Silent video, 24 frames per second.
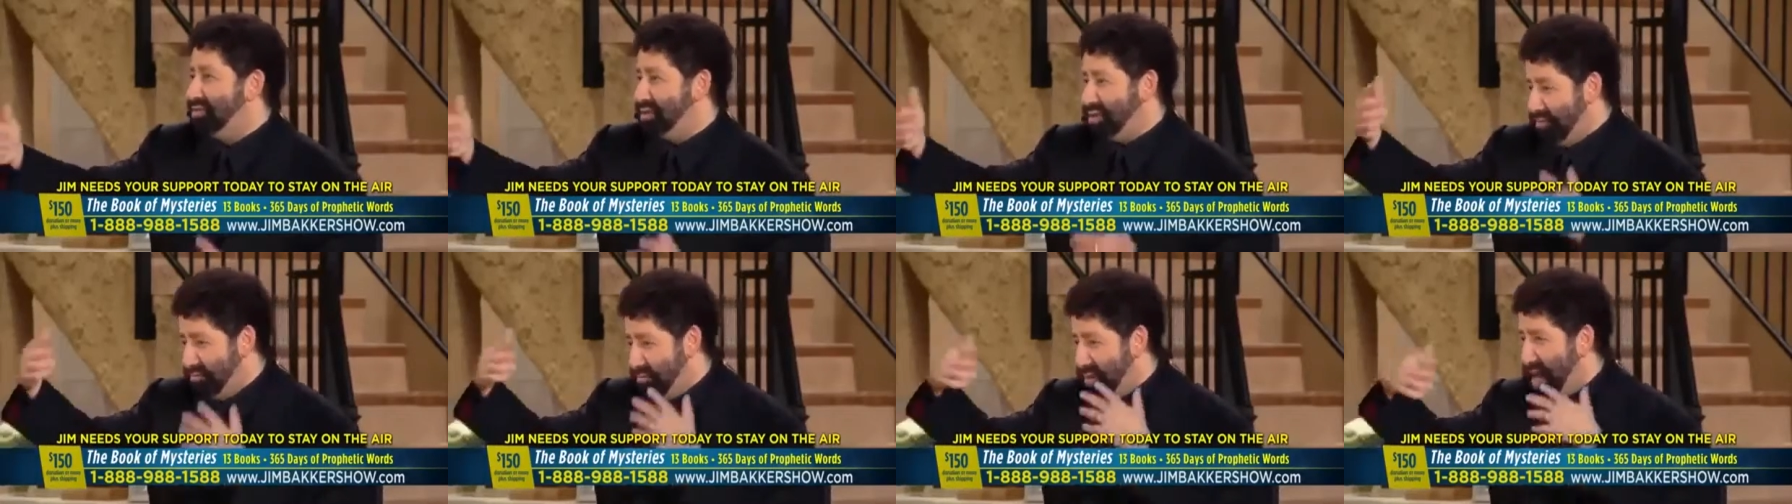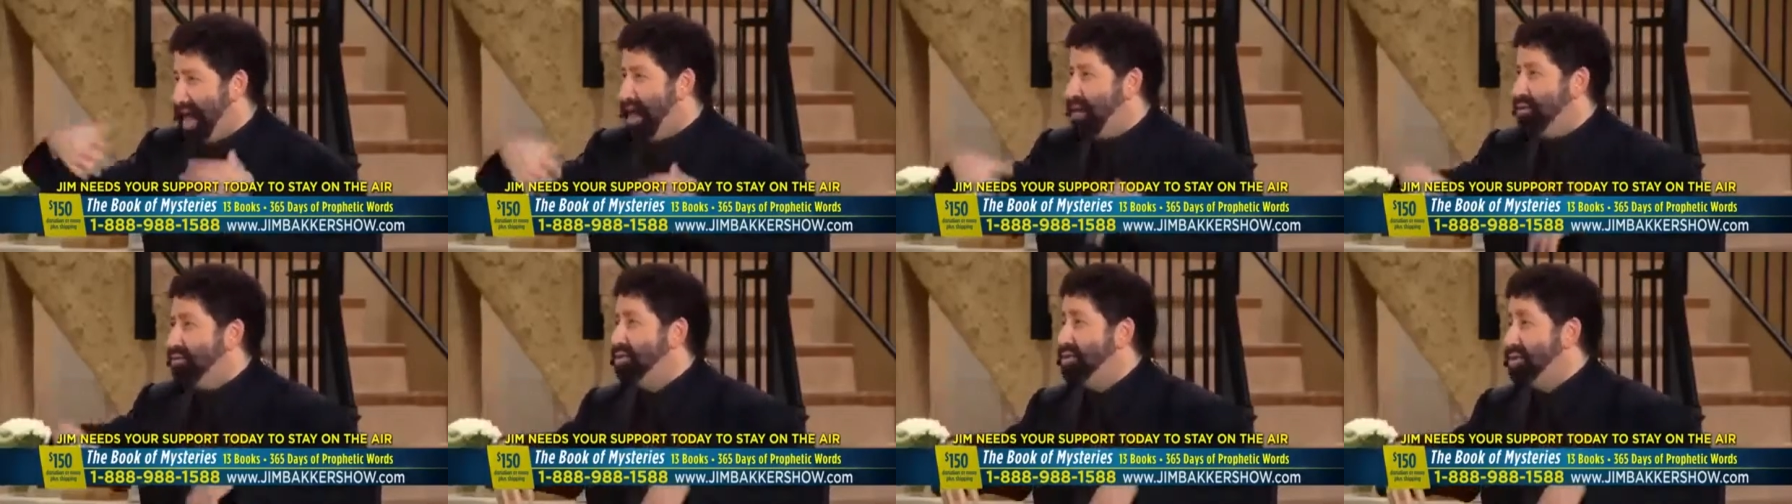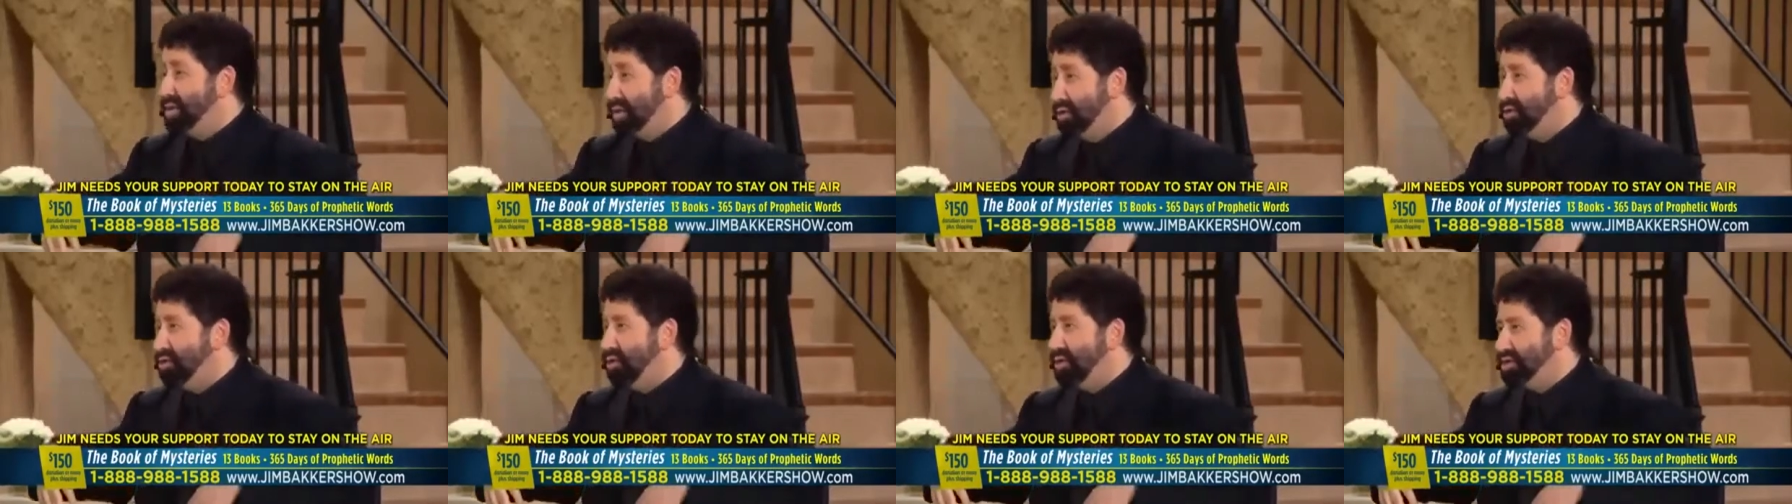with the power
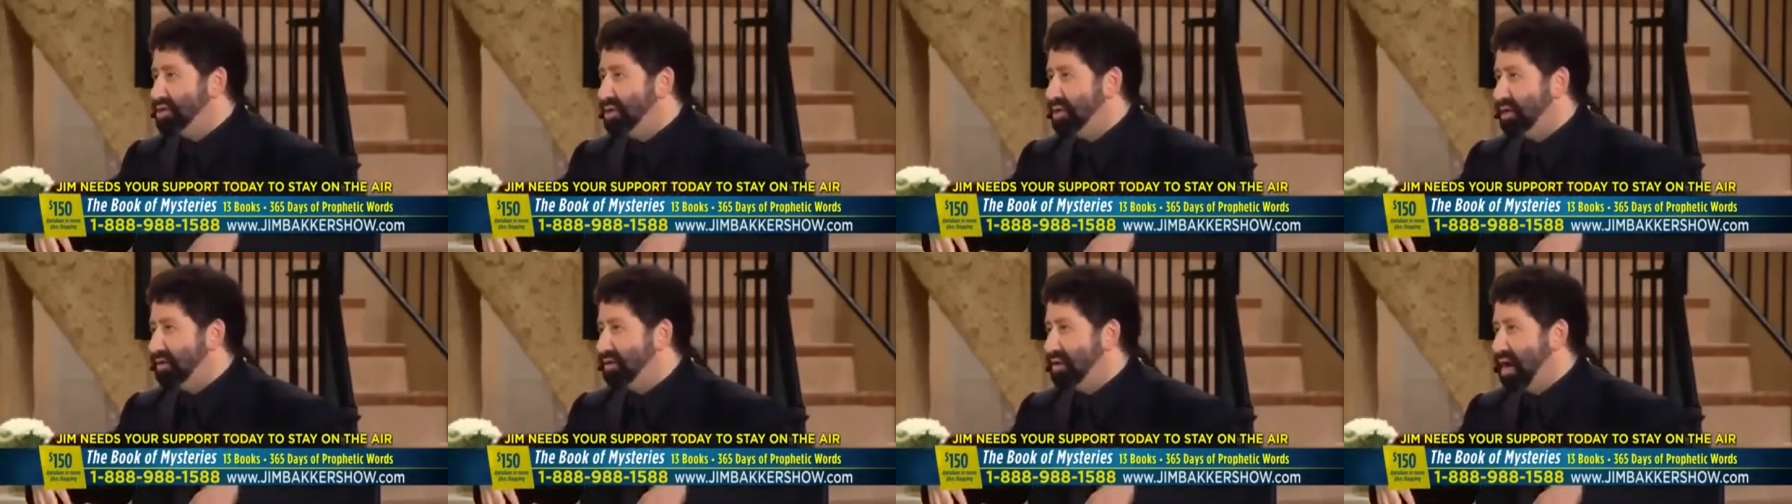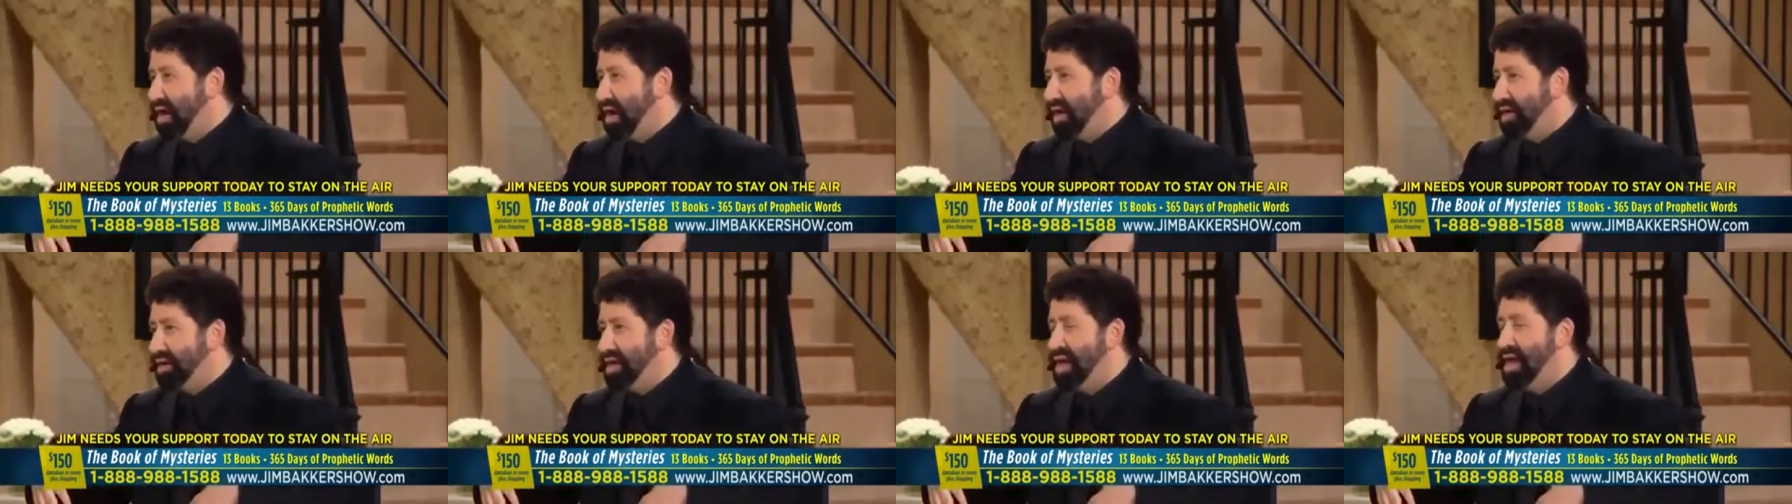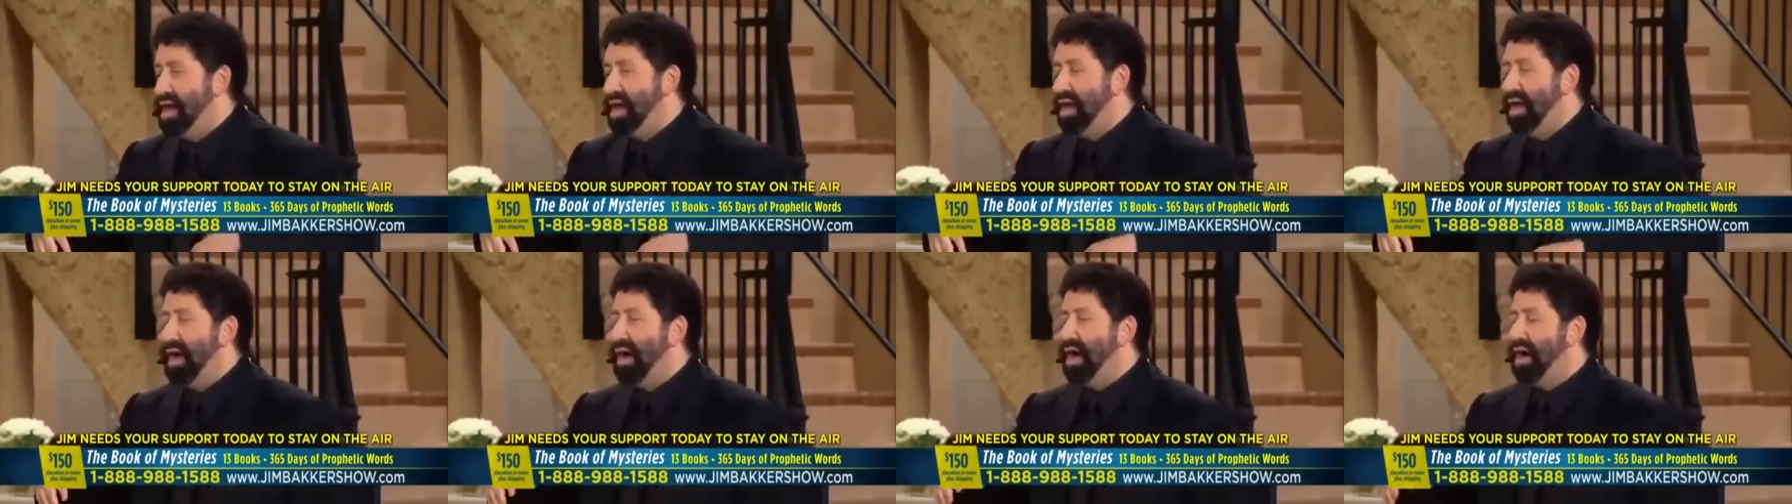and the anointing of God.
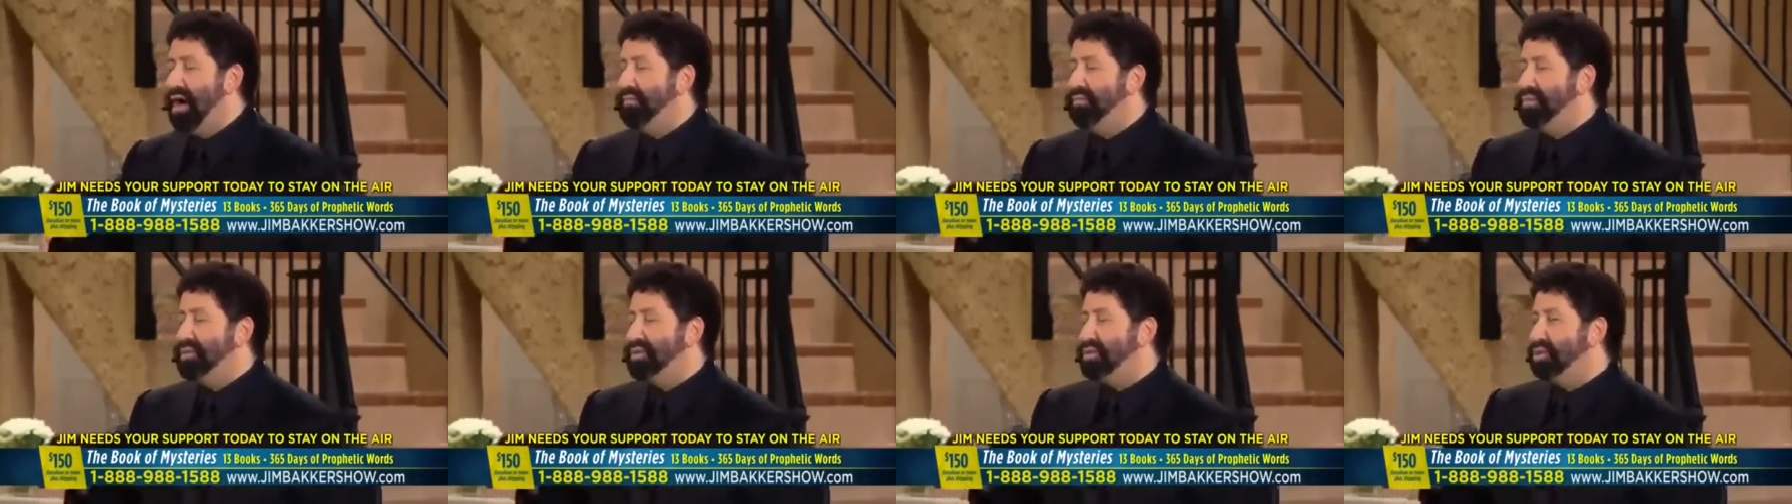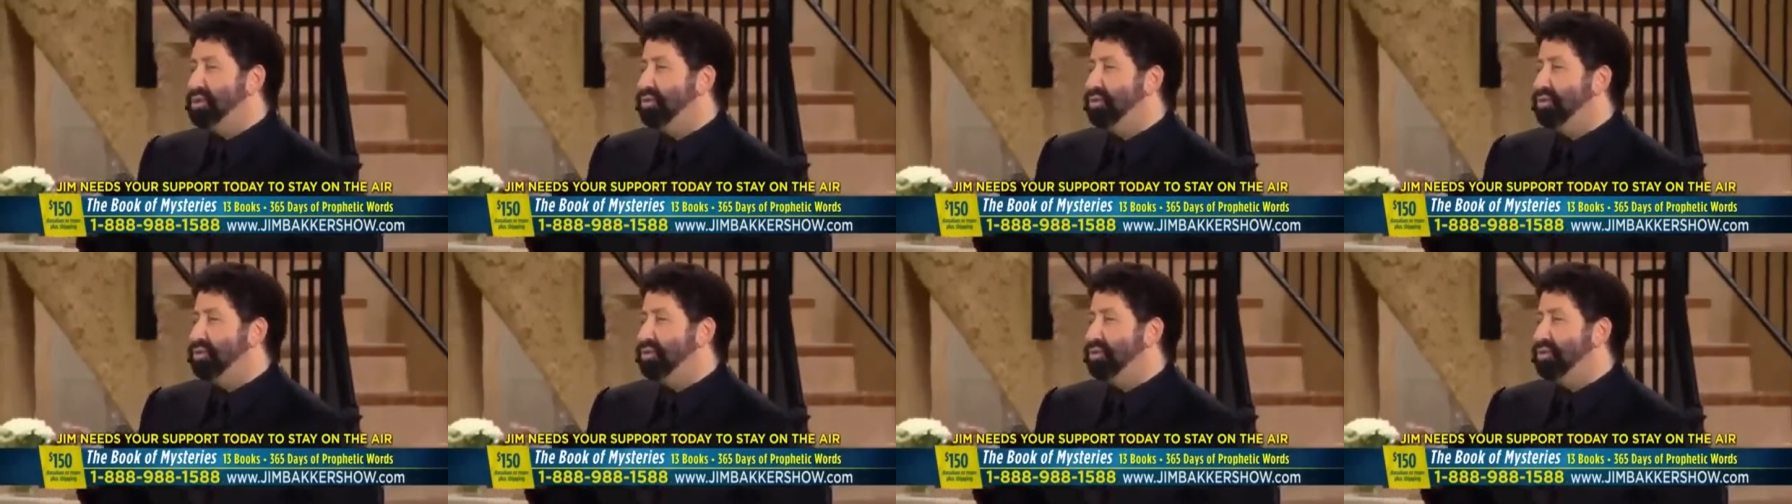Yeah.